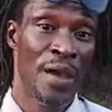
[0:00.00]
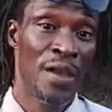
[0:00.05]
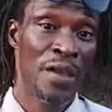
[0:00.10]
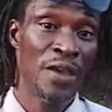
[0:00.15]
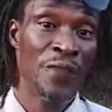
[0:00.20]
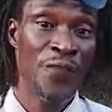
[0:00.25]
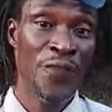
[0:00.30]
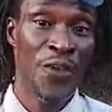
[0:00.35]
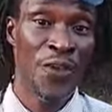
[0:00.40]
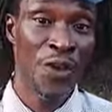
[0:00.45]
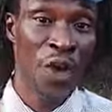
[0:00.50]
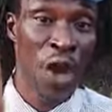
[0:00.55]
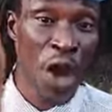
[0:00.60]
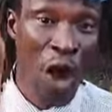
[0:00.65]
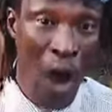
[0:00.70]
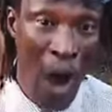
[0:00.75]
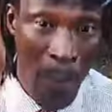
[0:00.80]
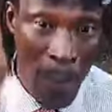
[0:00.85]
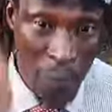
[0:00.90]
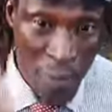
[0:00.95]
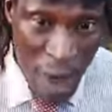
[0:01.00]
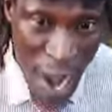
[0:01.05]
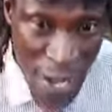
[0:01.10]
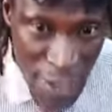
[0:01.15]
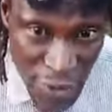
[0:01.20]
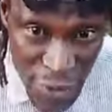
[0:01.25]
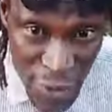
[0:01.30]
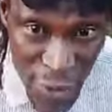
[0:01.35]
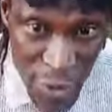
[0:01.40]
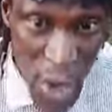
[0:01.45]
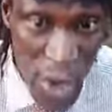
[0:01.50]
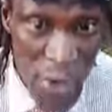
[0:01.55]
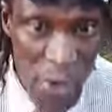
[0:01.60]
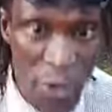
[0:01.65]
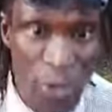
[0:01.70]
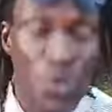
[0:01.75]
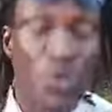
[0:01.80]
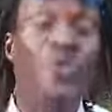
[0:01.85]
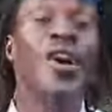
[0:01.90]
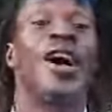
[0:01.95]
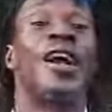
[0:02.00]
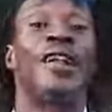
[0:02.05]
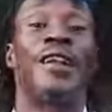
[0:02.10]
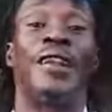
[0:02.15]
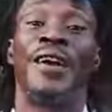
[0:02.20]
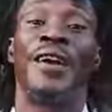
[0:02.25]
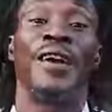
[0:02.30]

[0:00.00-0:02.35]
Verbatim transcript: If you're not upright, you're not neutral,